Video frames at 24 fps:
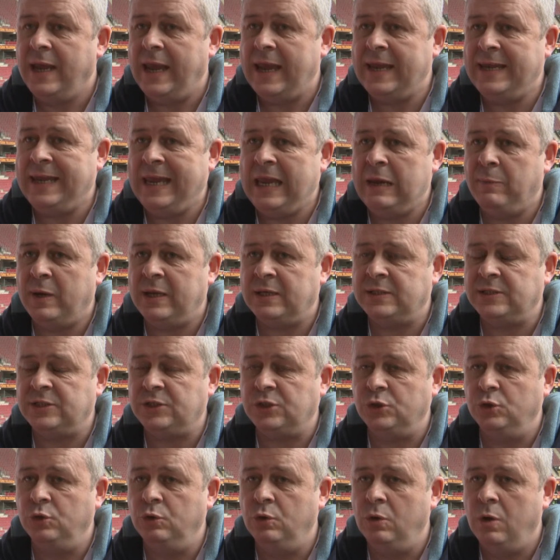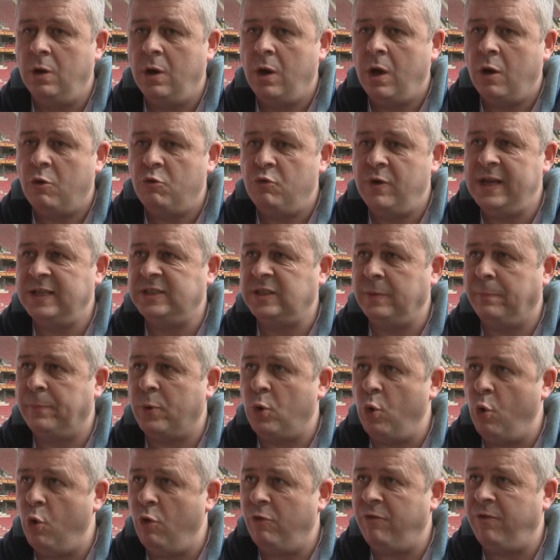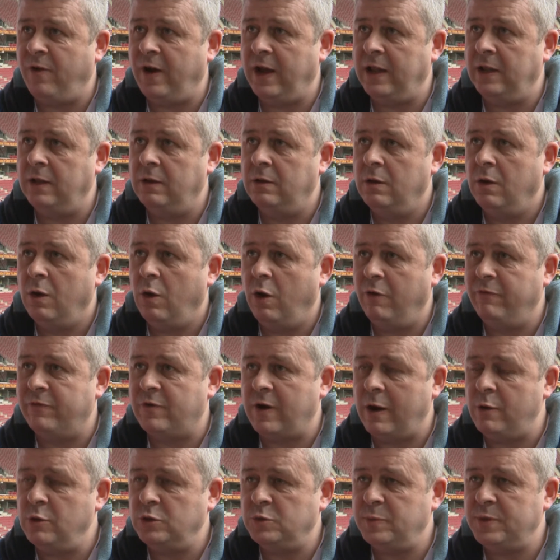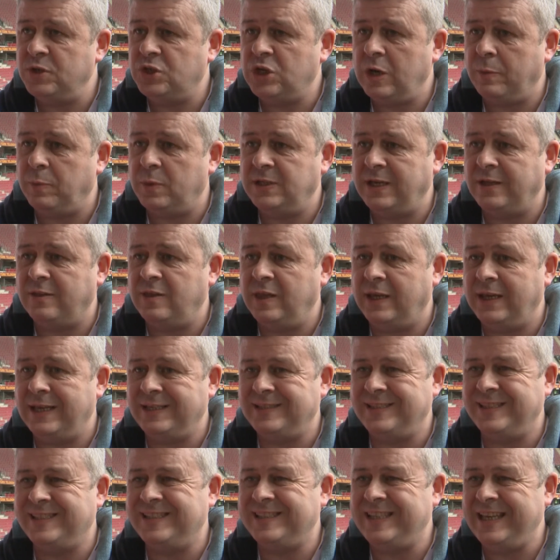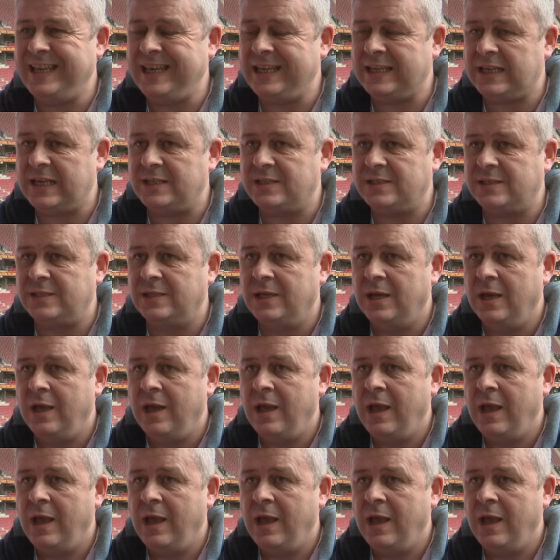enable us to raise the profile of groundsmanship, because I think it's the status